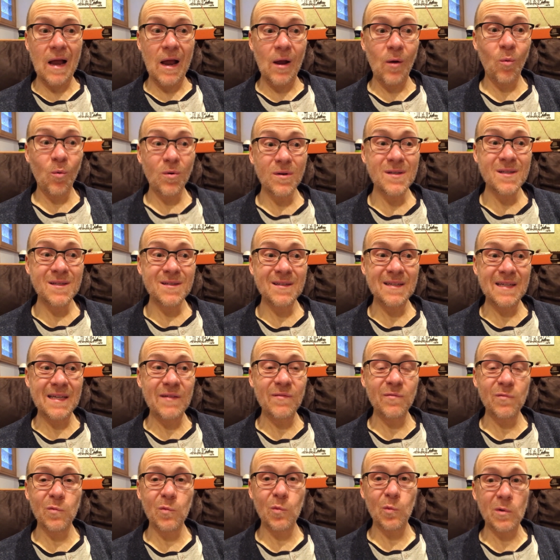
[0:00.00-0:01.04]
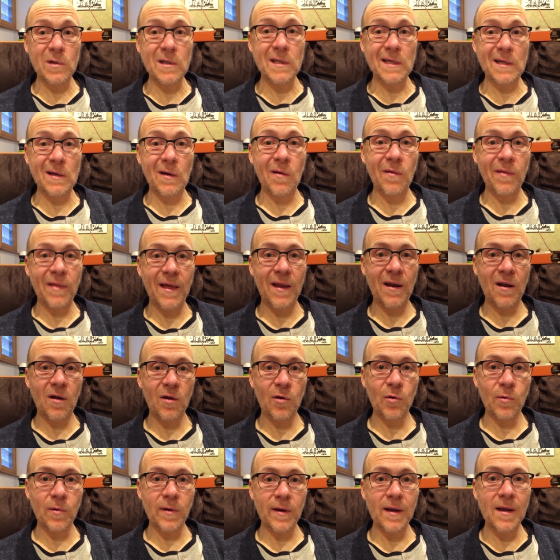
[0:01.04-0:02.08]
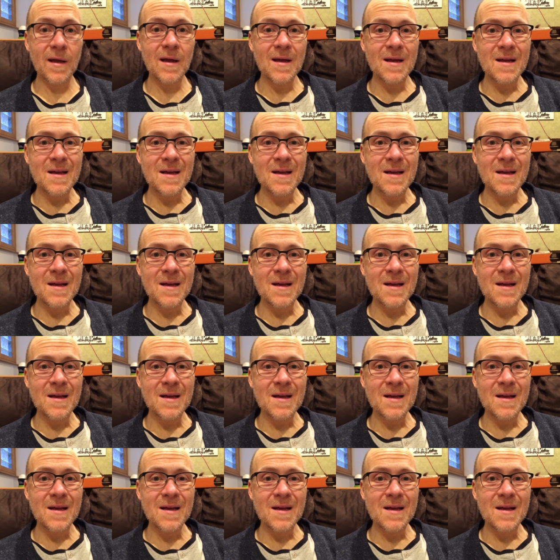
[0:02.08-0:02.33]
I wasn't even really all that hungry.